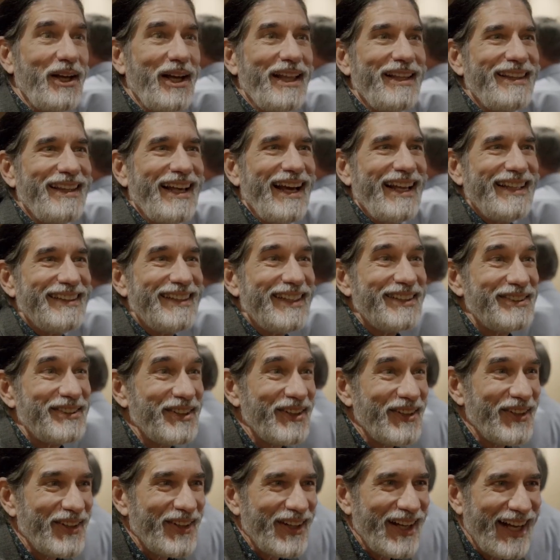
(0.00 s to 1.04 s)
6K open
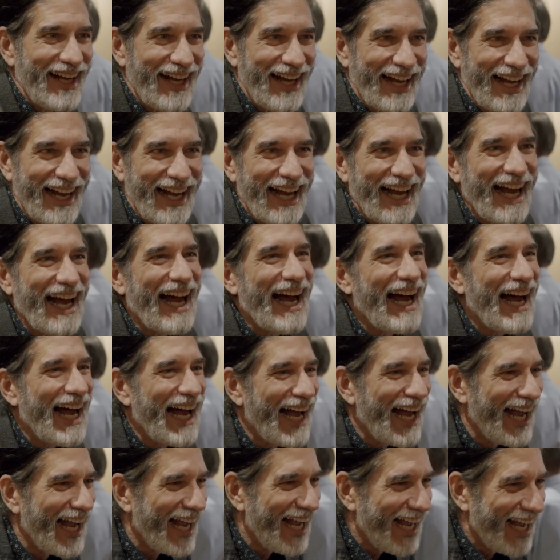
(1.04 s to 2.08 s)
gate and
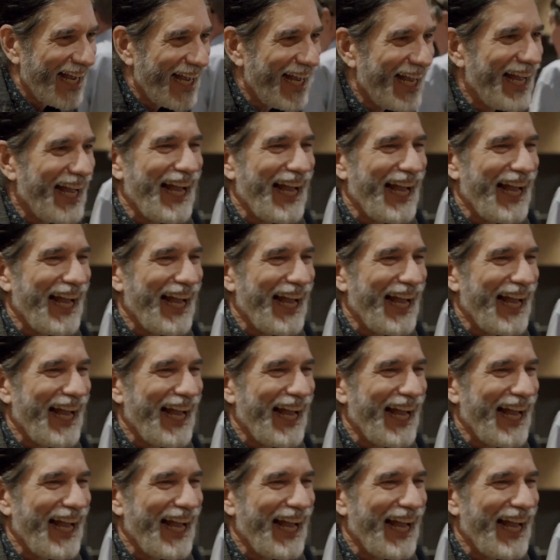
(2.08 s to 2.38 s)
have 2